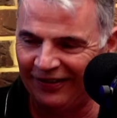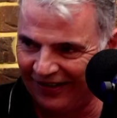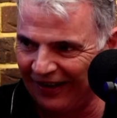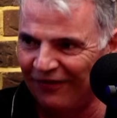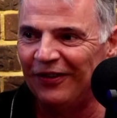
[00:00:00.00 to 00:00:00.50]

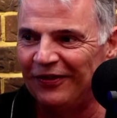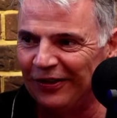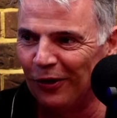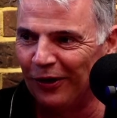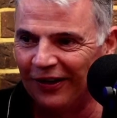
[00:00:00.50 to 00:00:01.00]
like
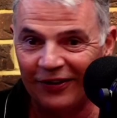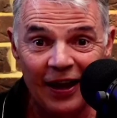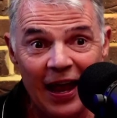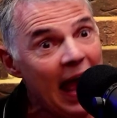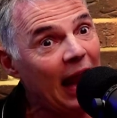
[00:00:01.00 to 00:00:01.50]
$50.
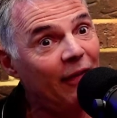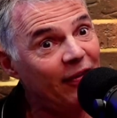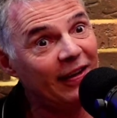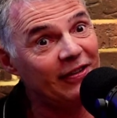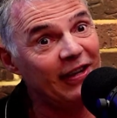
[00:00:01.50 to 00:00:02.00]
And if it's
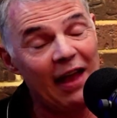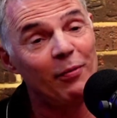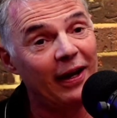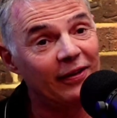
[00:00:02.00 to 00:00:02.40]
actually everybody else is